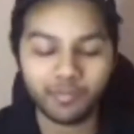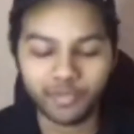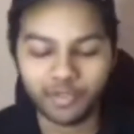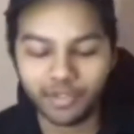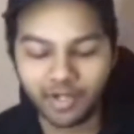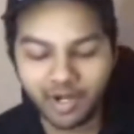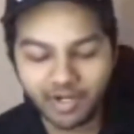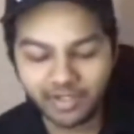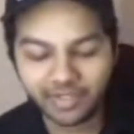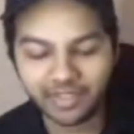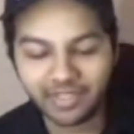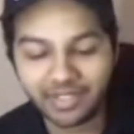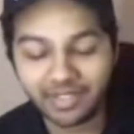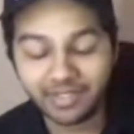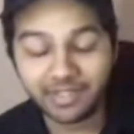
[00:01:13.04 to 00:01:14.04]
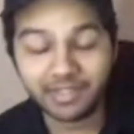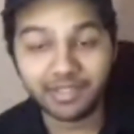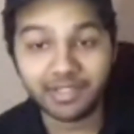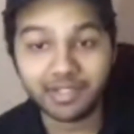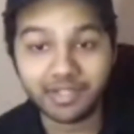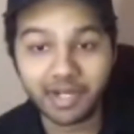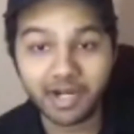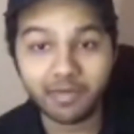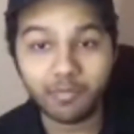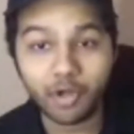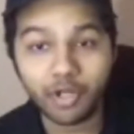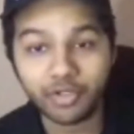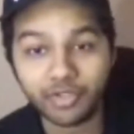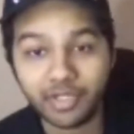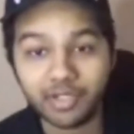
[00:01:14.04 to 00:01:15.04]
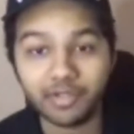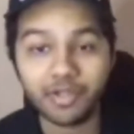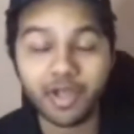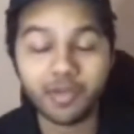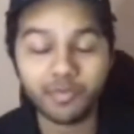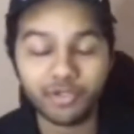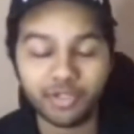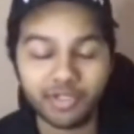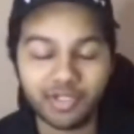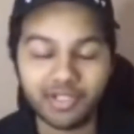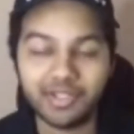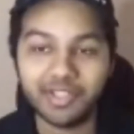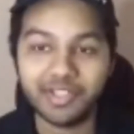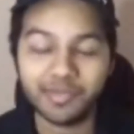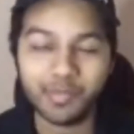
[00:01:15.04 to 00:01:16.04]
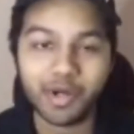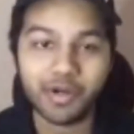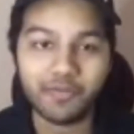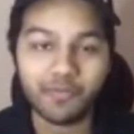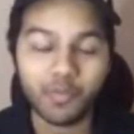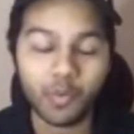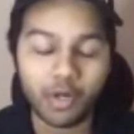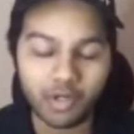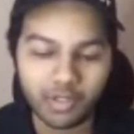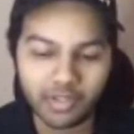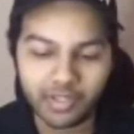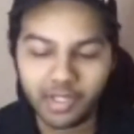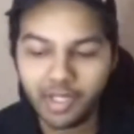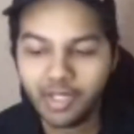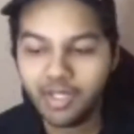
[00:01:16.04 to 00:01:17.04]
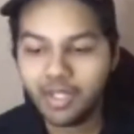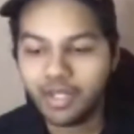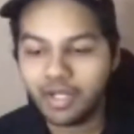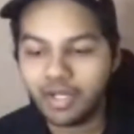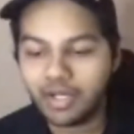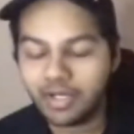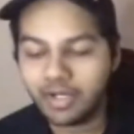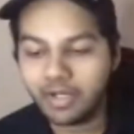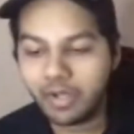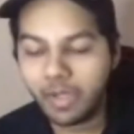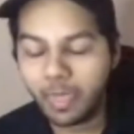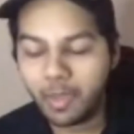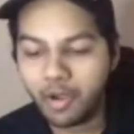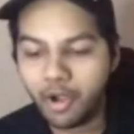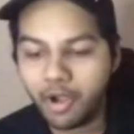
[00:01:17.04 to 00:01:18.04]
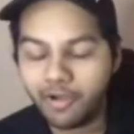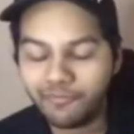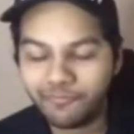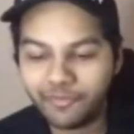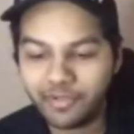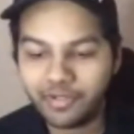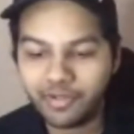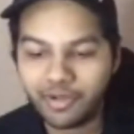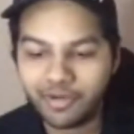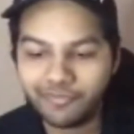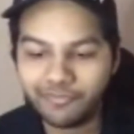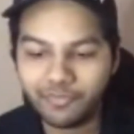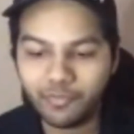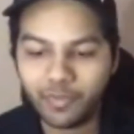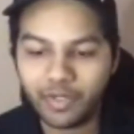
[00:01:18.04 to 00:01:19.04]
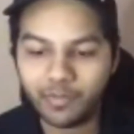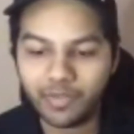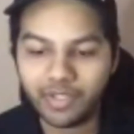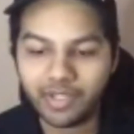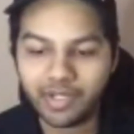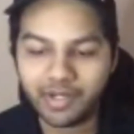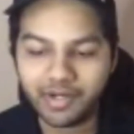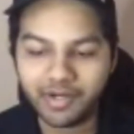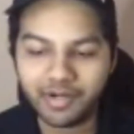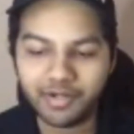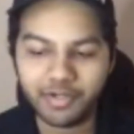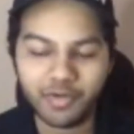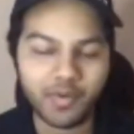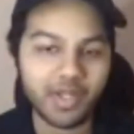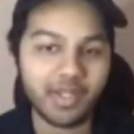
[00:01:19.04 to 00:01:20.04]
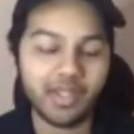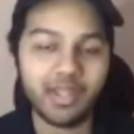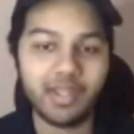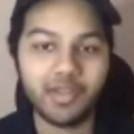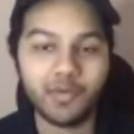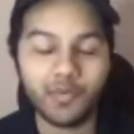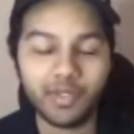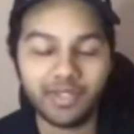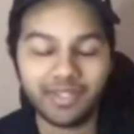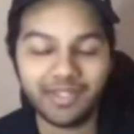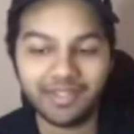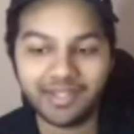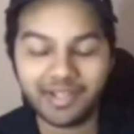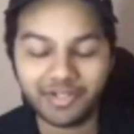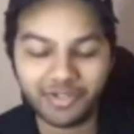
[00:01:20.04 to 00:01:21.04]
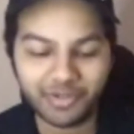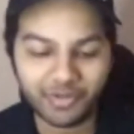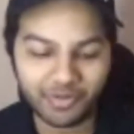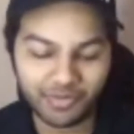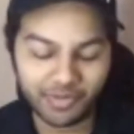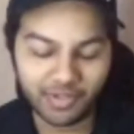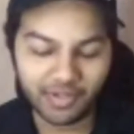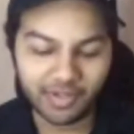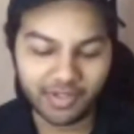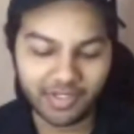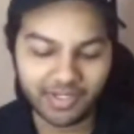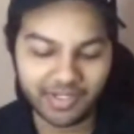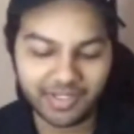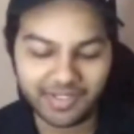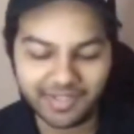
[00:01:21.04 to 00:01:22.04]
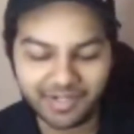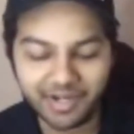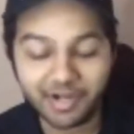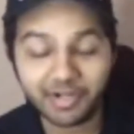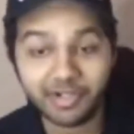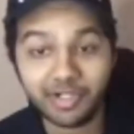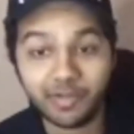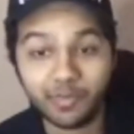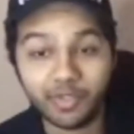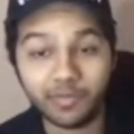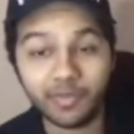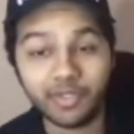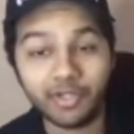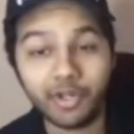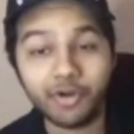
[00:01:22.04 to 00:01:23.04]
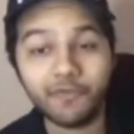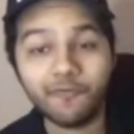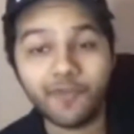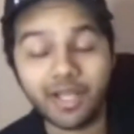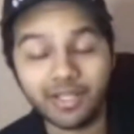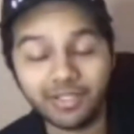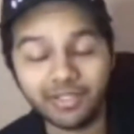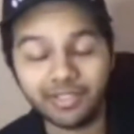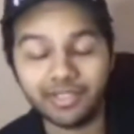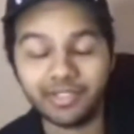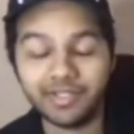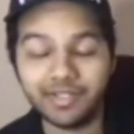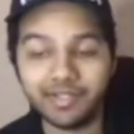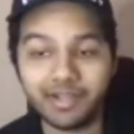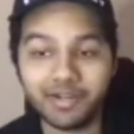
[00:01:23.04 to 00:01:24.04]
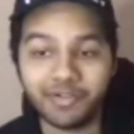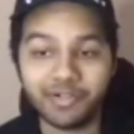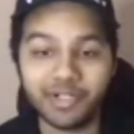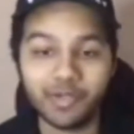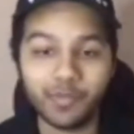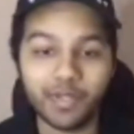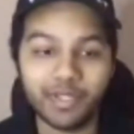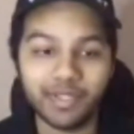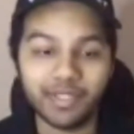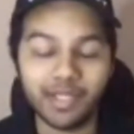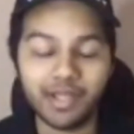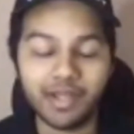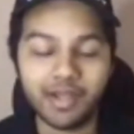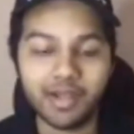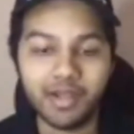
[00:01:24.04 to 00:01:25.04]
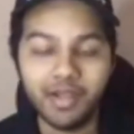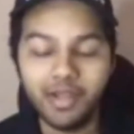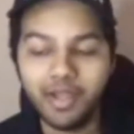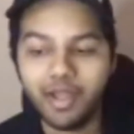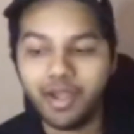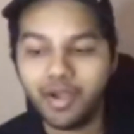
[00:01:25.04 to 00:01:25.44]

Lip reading: cryptocurrencies and the entire blockchain adoption in this part of the world. Often when we hear UAE, we think that, you know, it's a country with a lot of wealth. It's a country with a